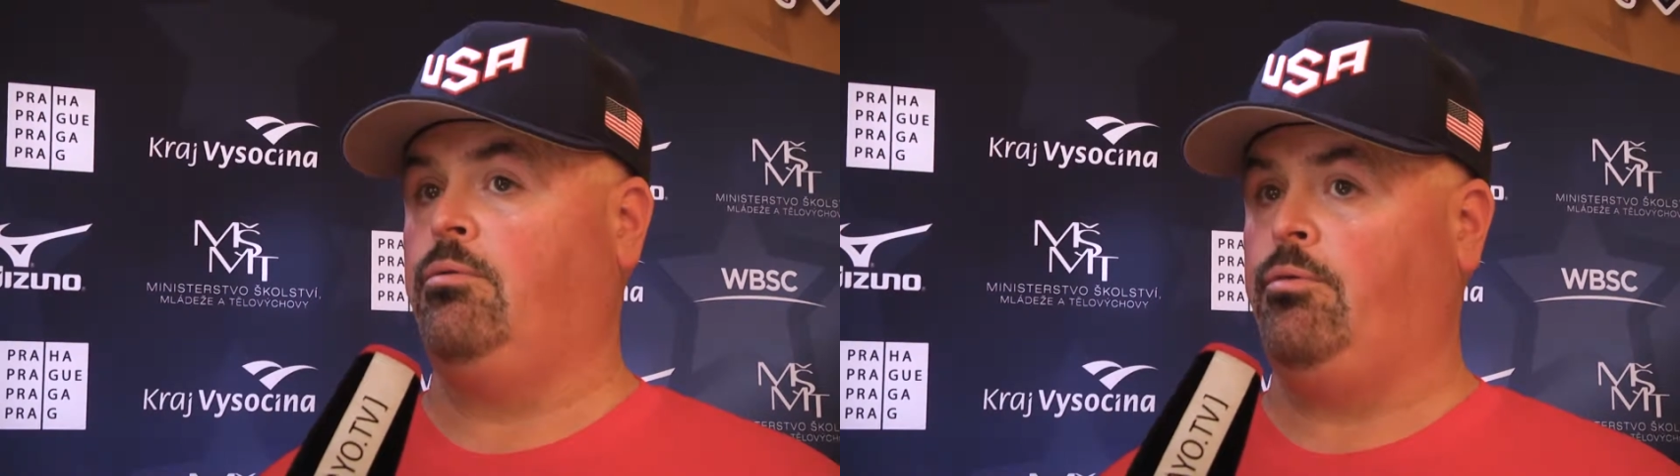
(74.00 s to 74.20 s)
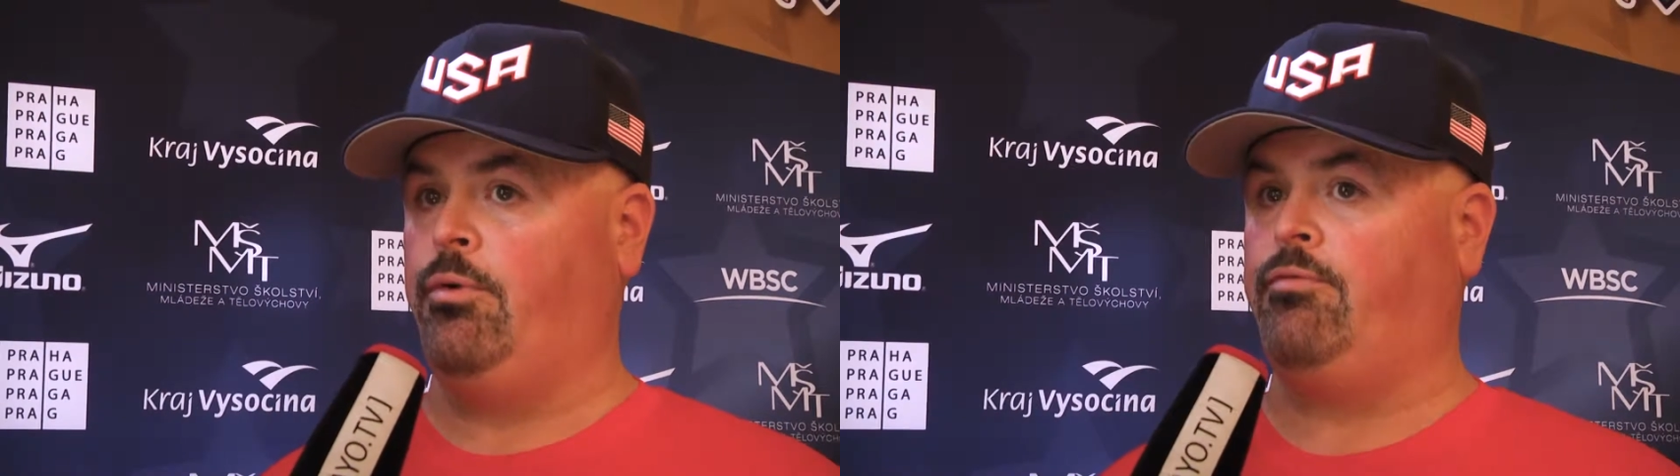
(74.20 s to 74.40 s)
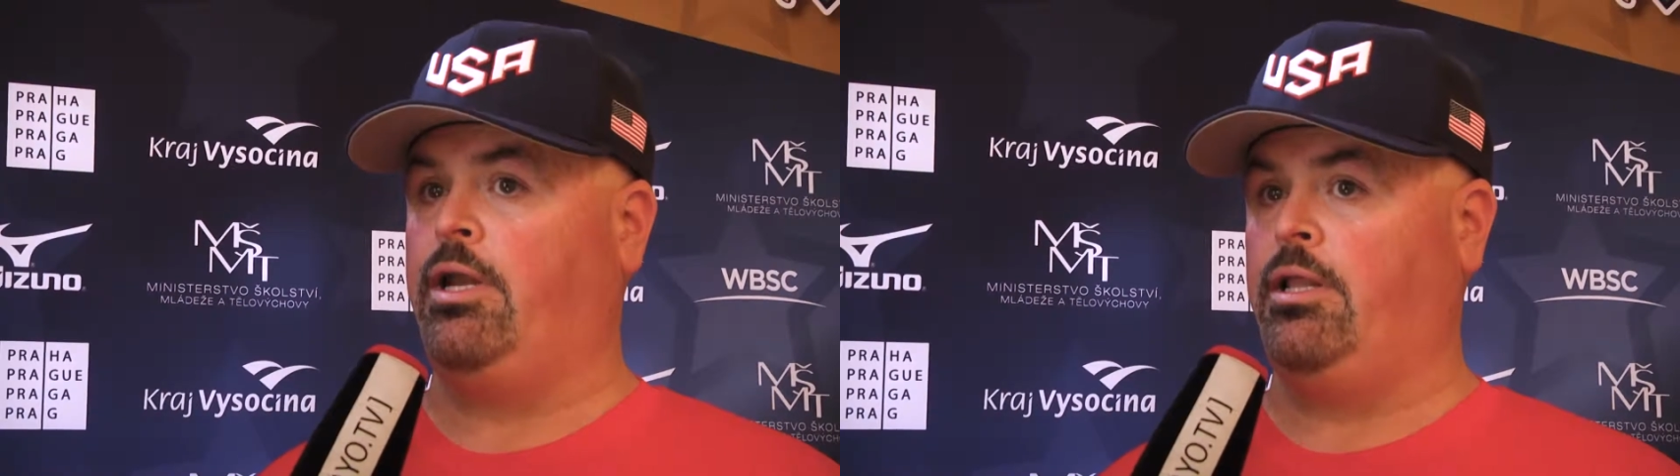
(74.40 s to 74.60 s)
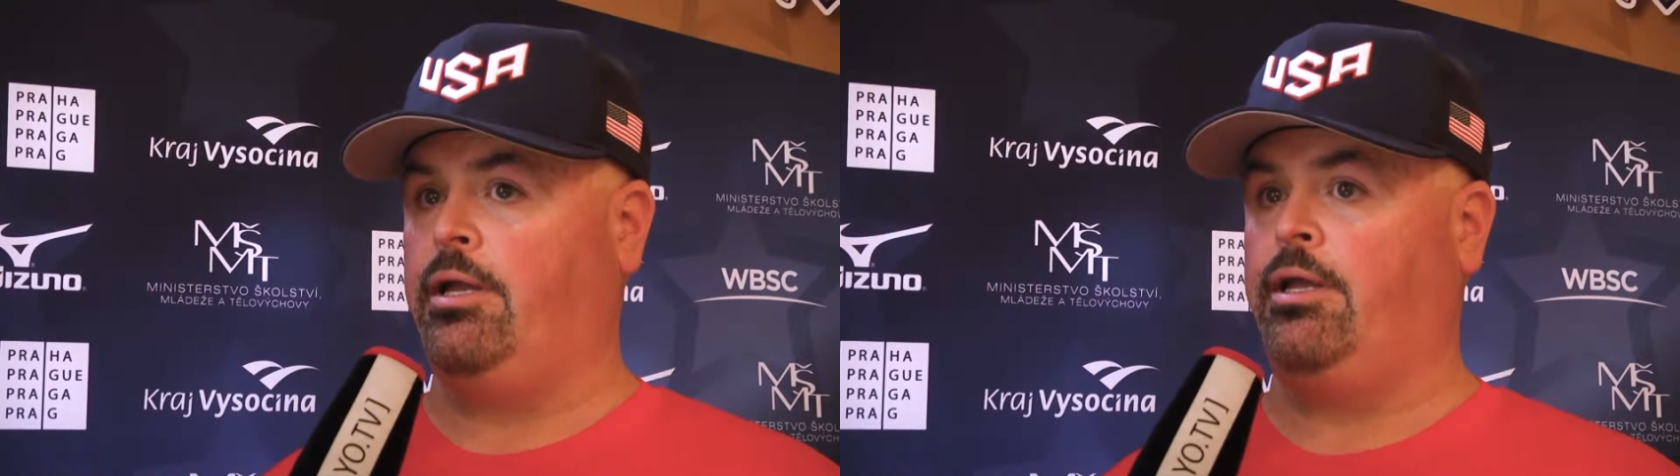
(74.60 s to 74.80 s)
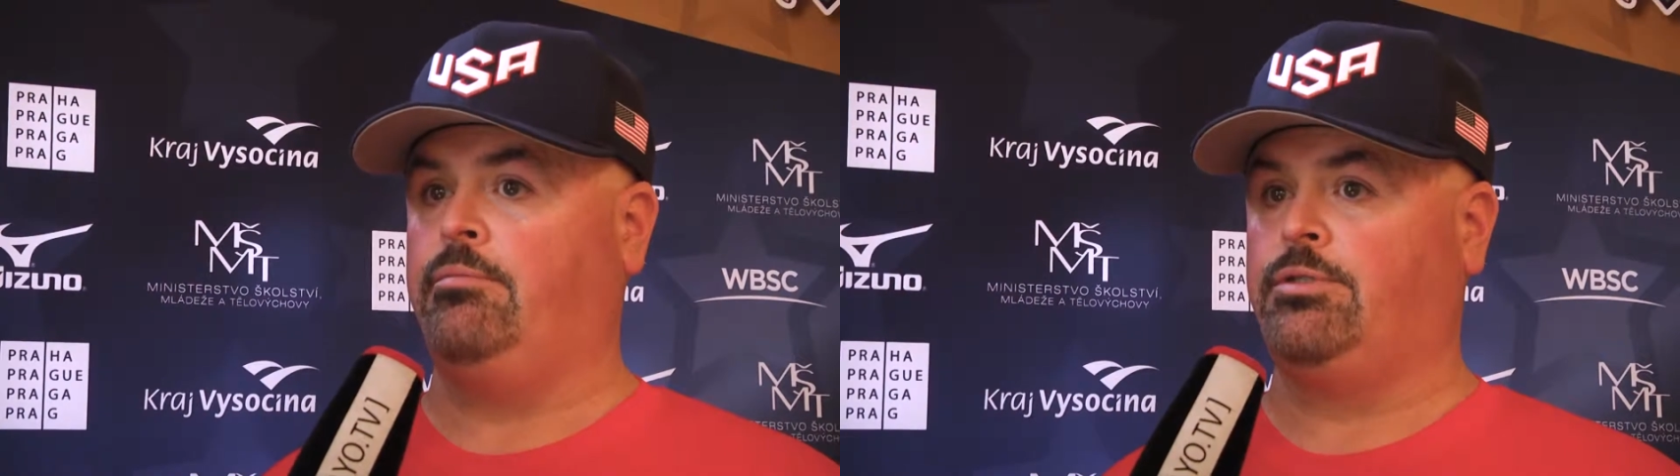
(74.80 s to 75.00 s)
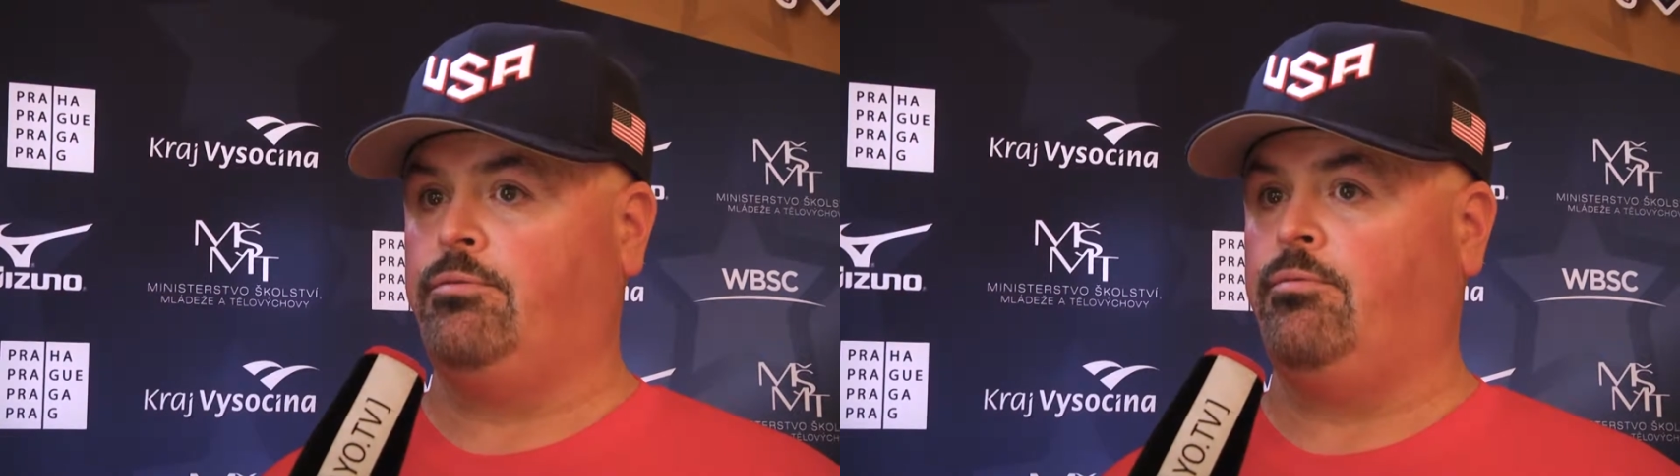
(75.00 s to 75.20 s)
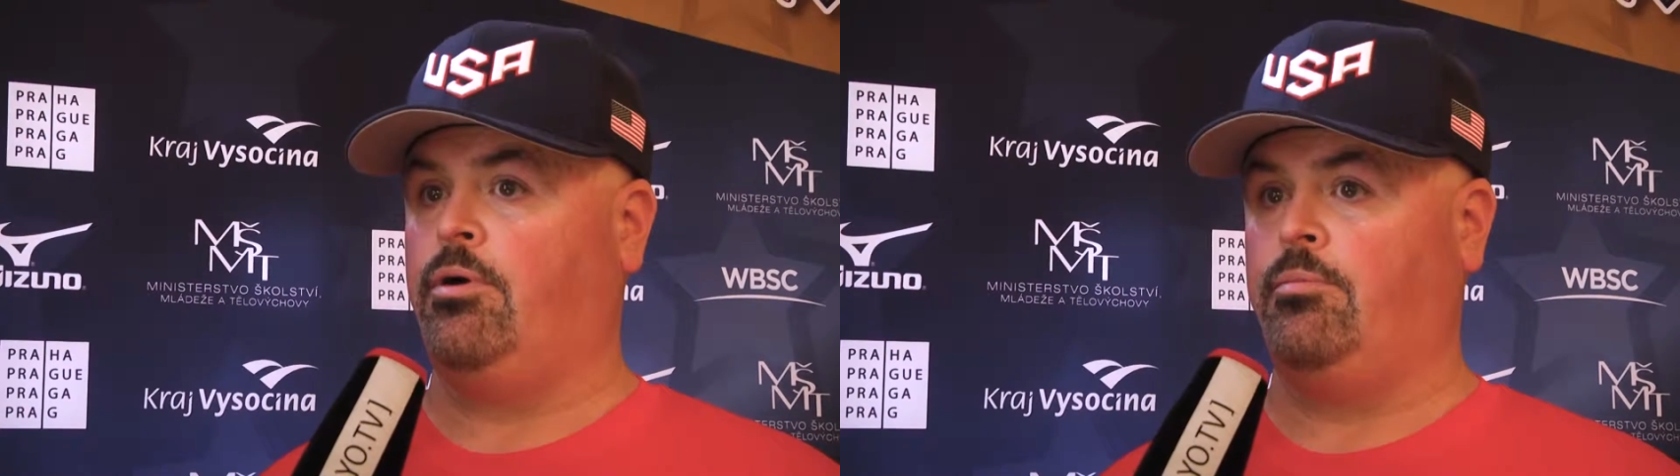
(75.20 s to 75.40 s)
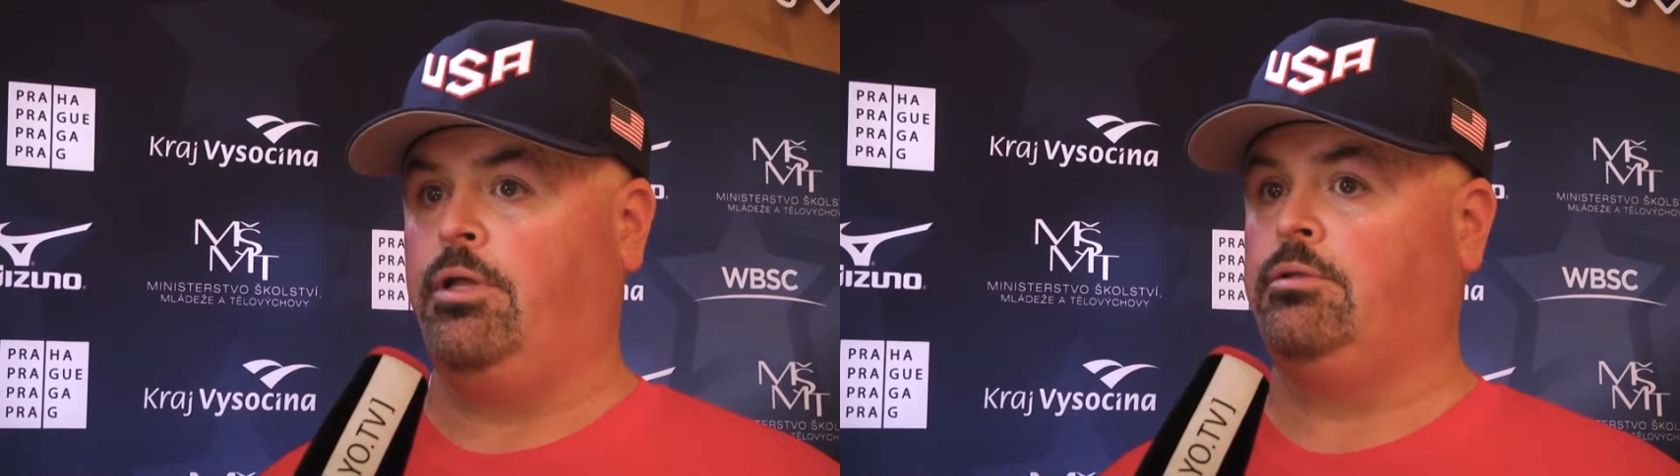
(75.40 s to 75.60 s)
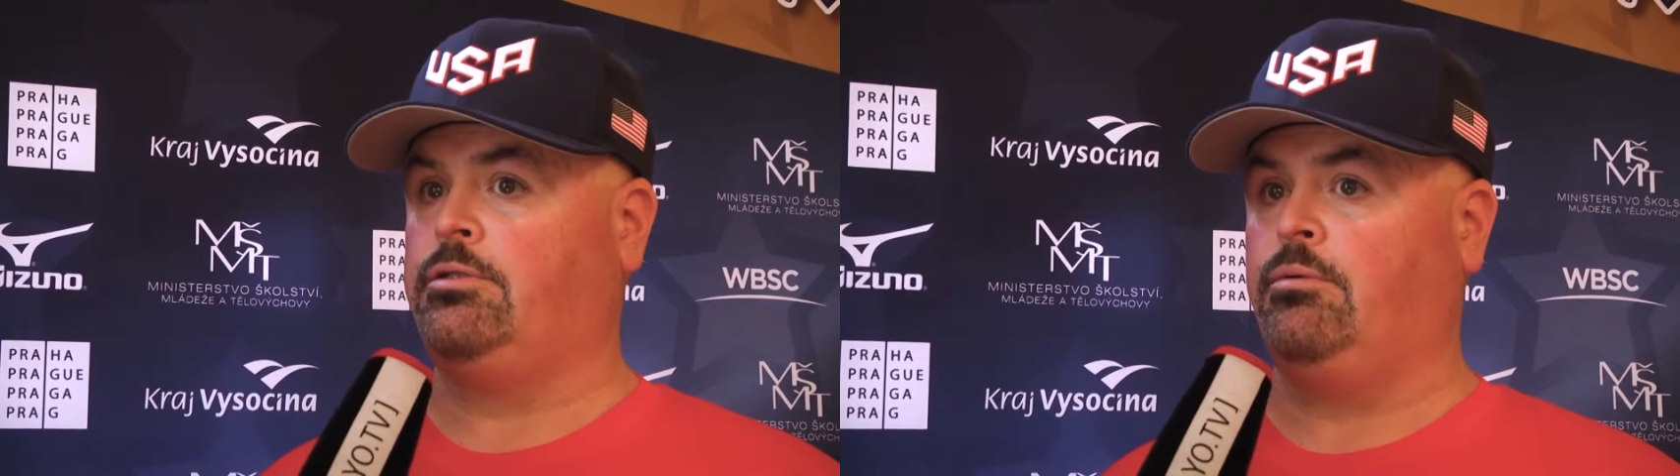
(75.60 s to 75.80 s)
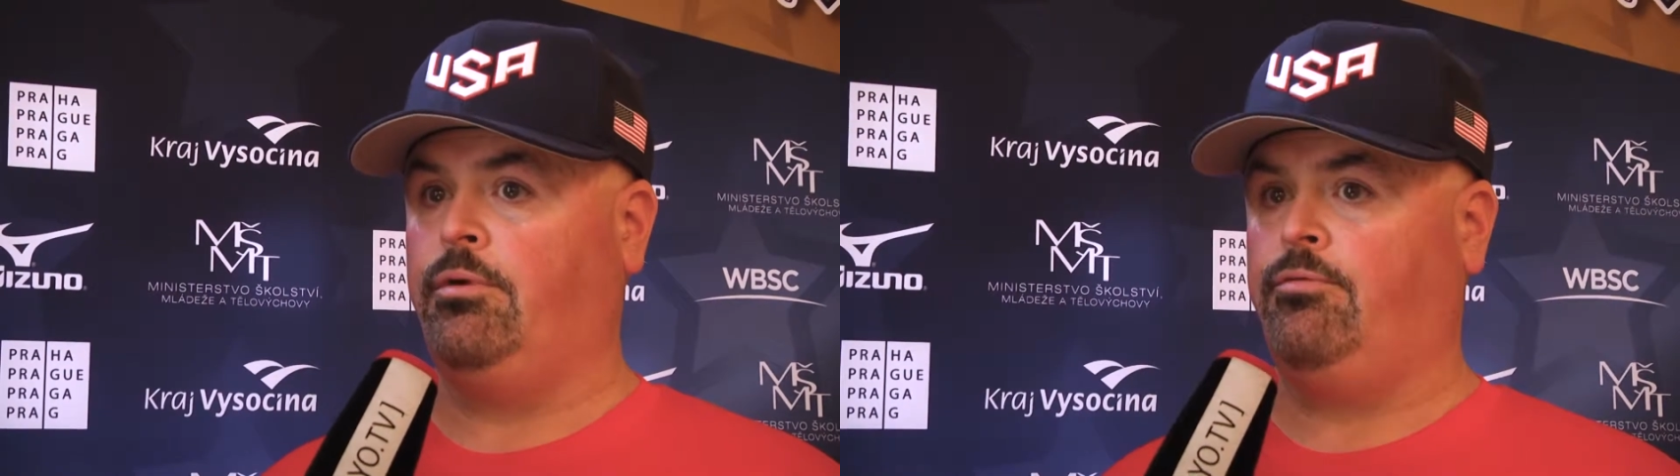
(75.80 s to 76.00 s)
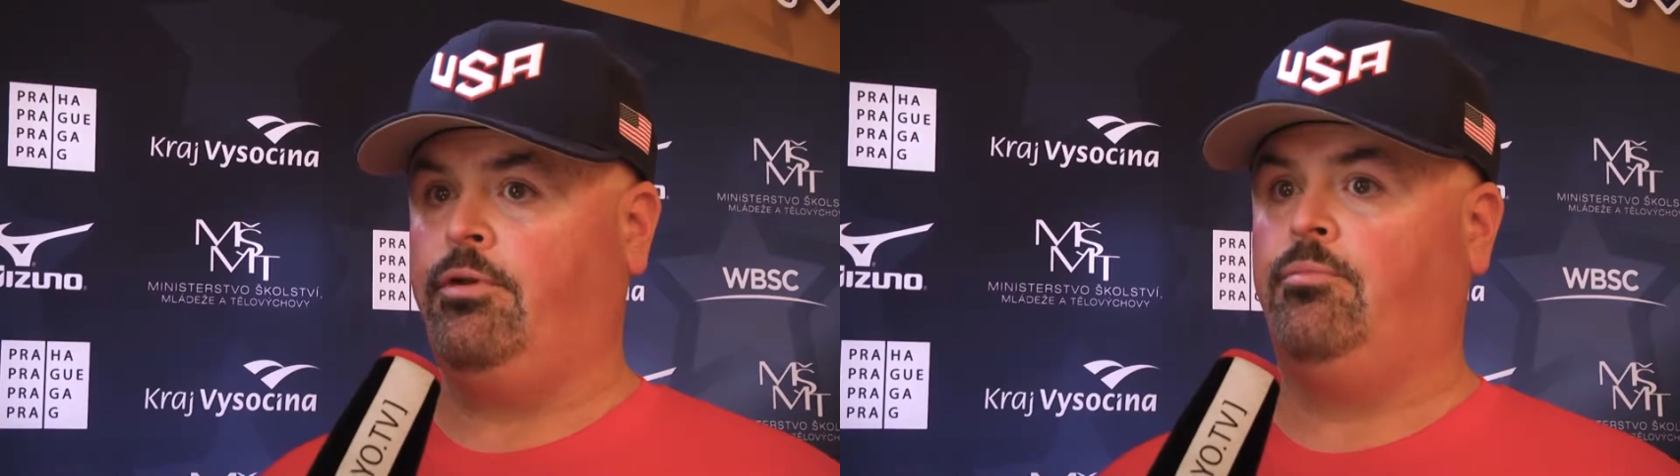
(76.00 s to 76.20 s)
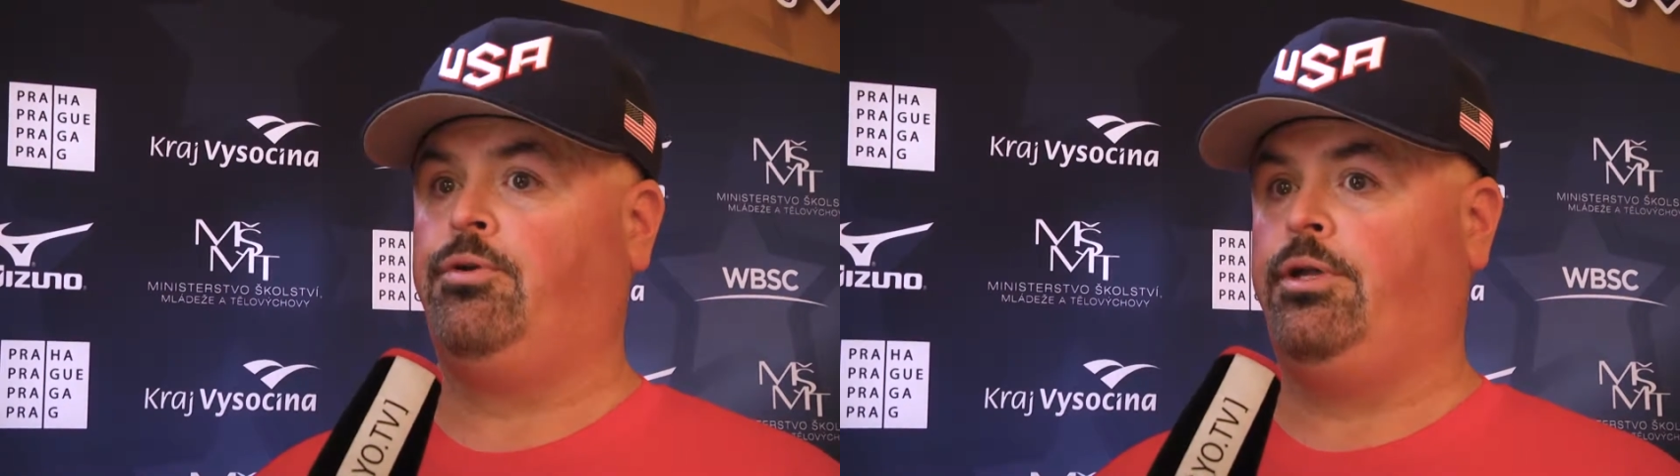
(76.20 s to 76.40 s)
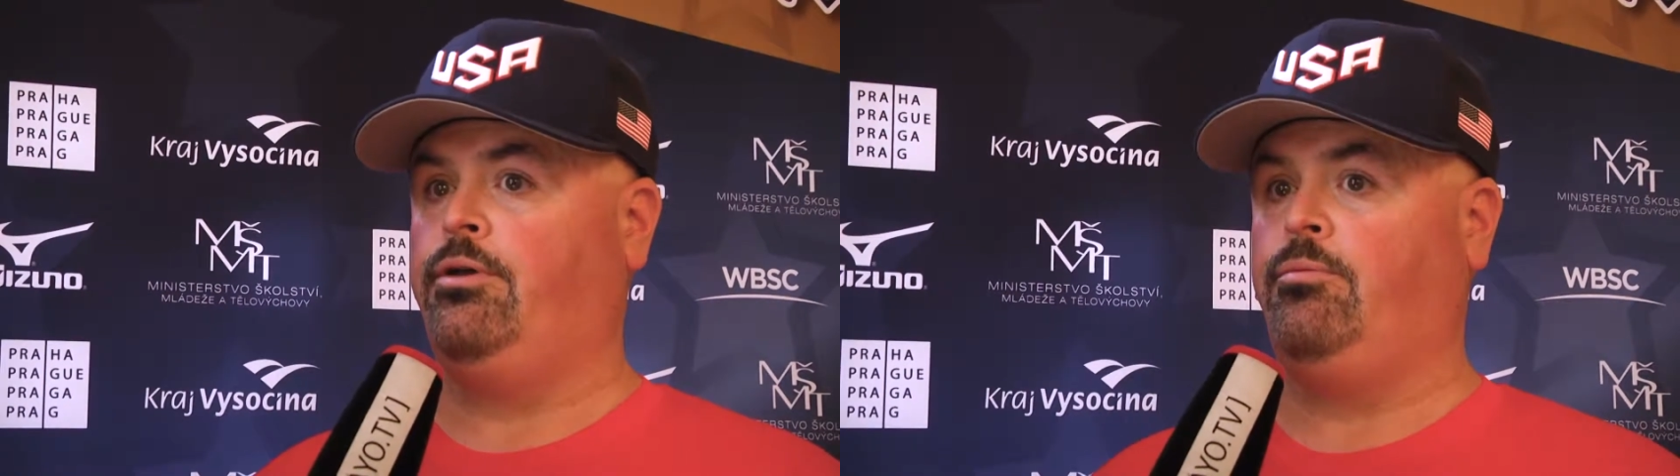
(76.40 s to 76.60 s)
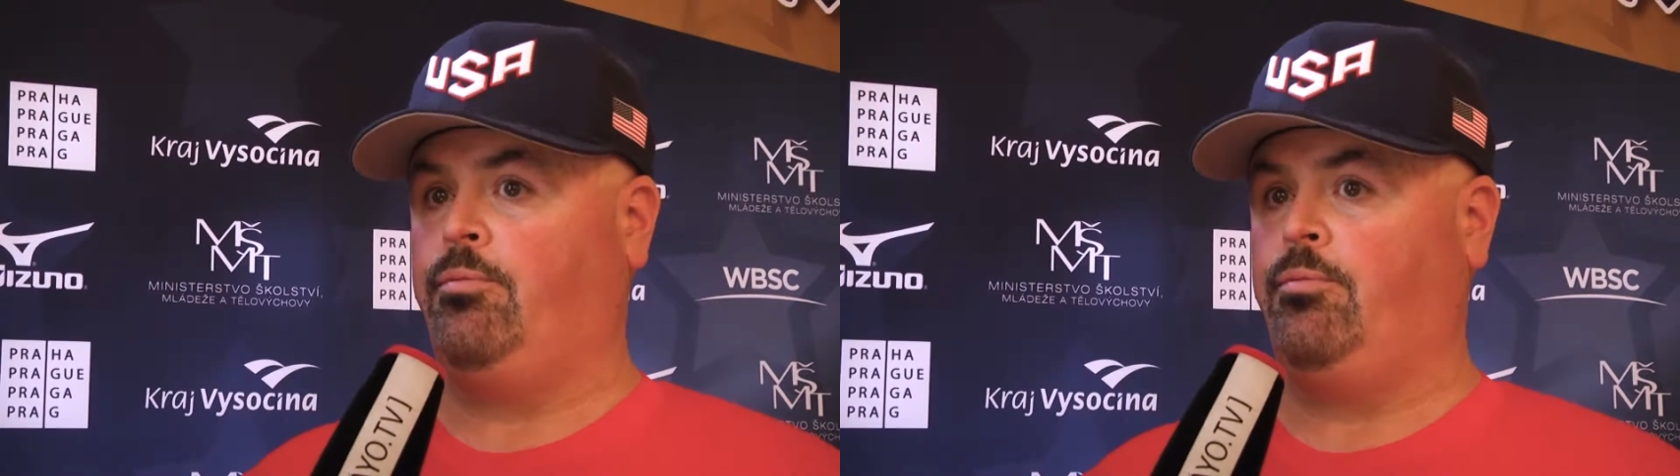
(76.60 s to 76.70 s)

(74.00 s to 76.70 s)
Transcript: we've got a lot of games under our belt, so we're feeling pretty good.